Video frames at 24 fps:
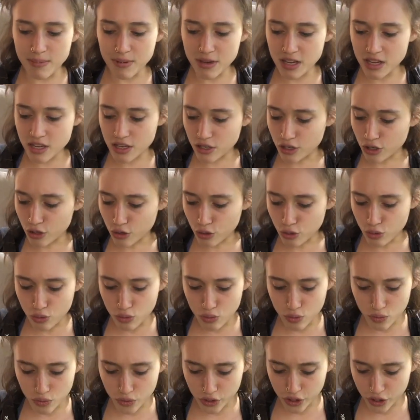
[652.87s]

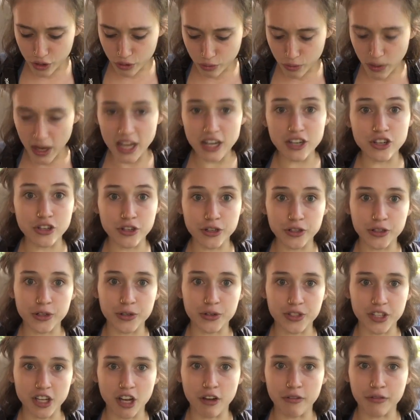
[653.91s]
you injured
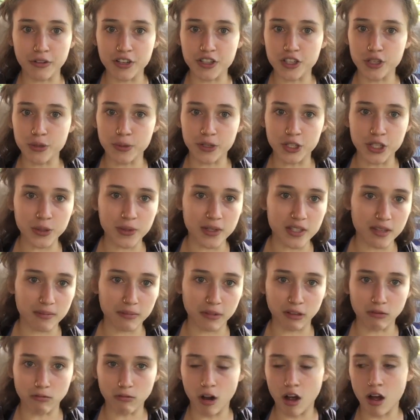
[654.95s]
yourself because you were doing
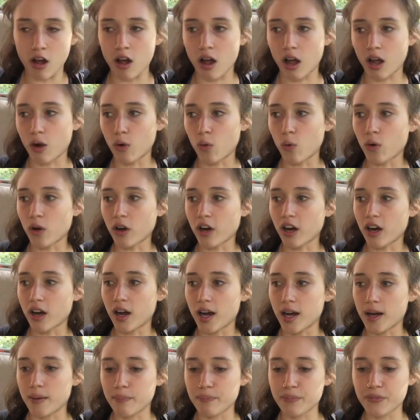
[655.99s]
something wrong, or
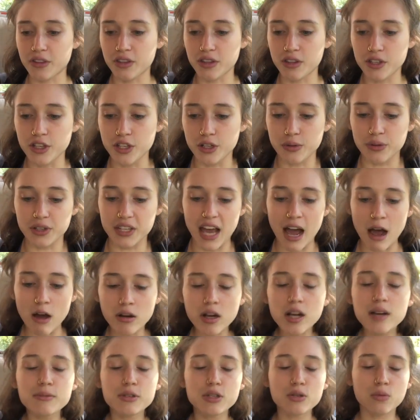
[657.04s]
the
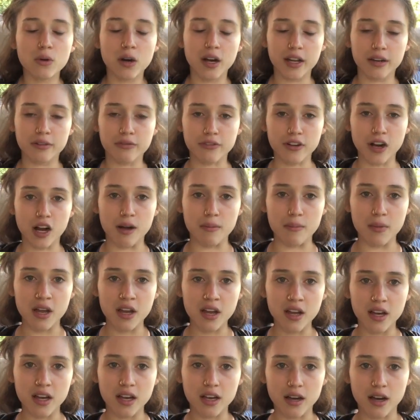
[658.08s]
outcome you wanted from
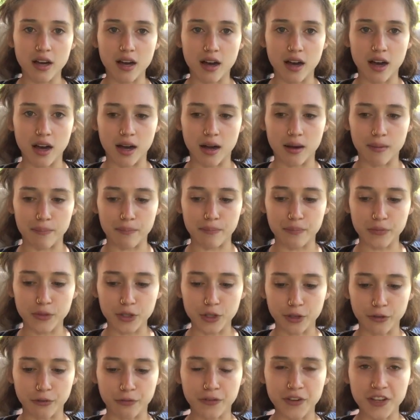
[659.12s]

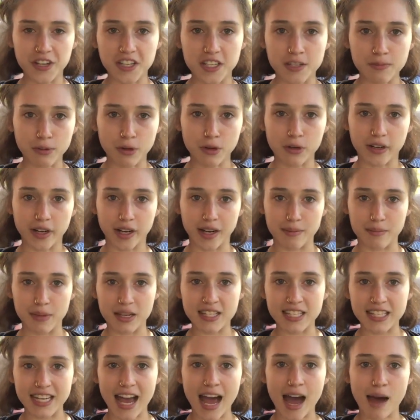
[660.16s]
your fitness program
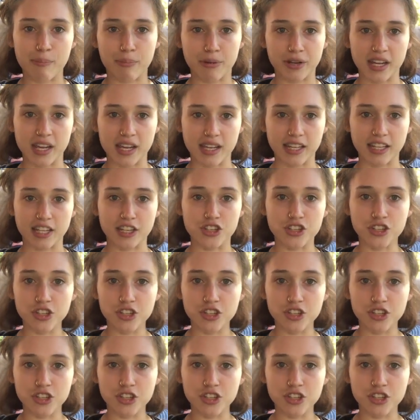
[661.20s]
isn't happening and it